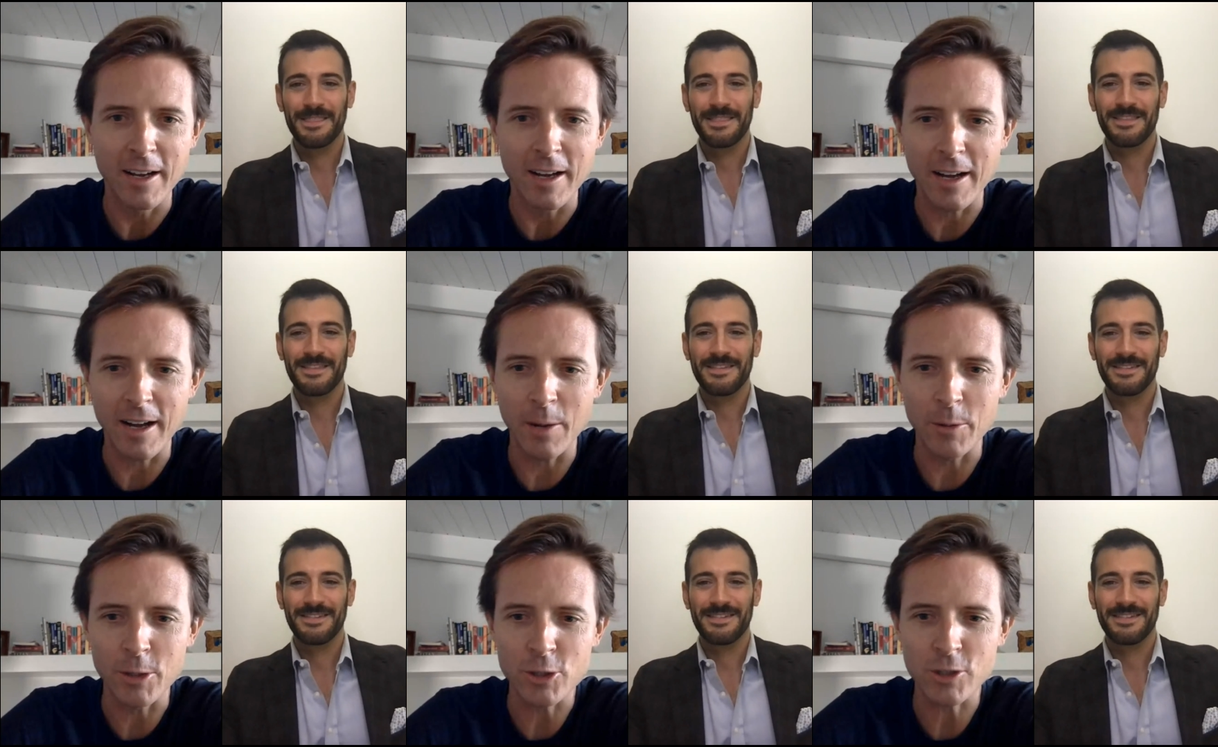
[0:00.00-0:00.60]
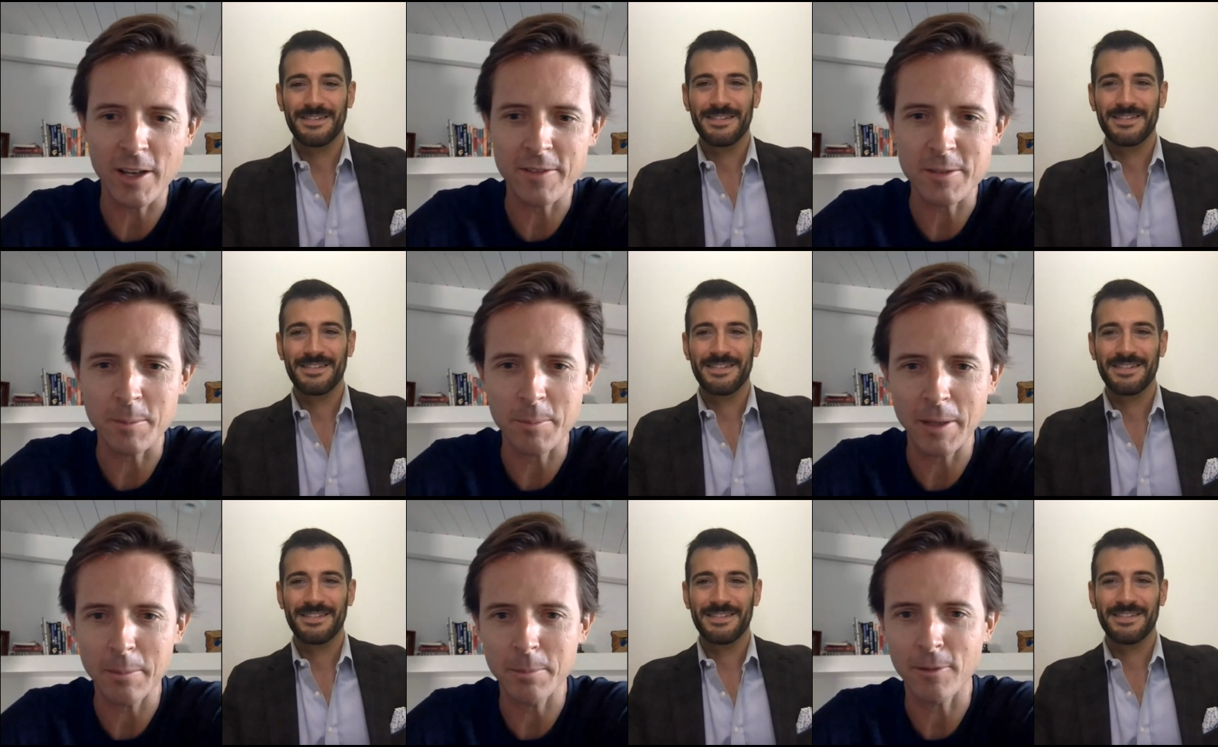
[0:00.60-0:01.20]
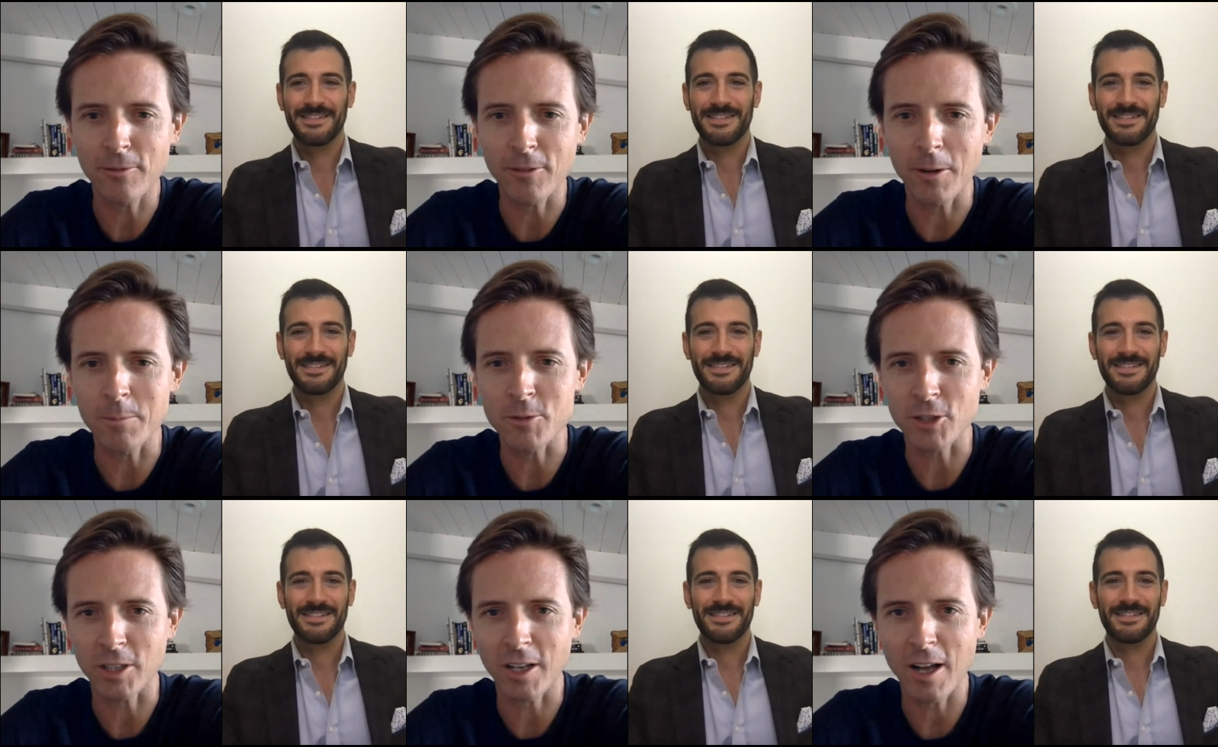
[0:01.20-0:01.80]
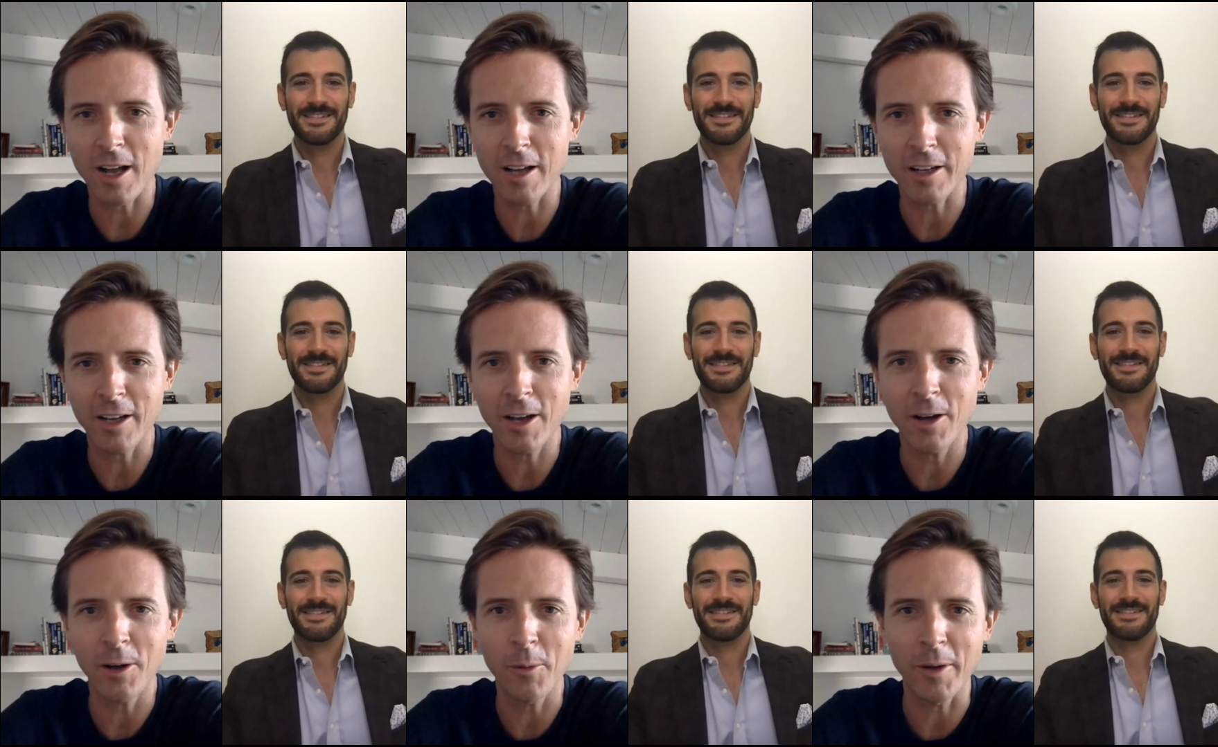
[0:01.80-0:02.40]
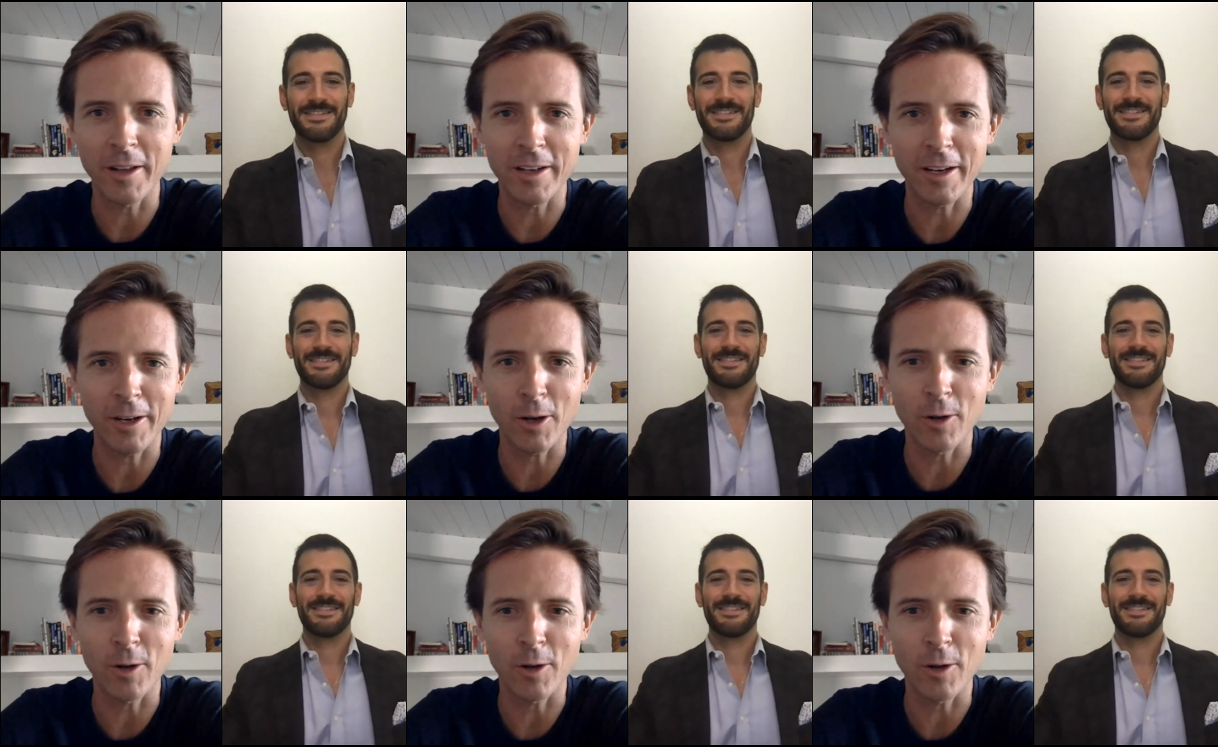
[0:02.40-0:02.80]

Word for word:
Speaker 1: uh, we usually have some people from Chicago and, and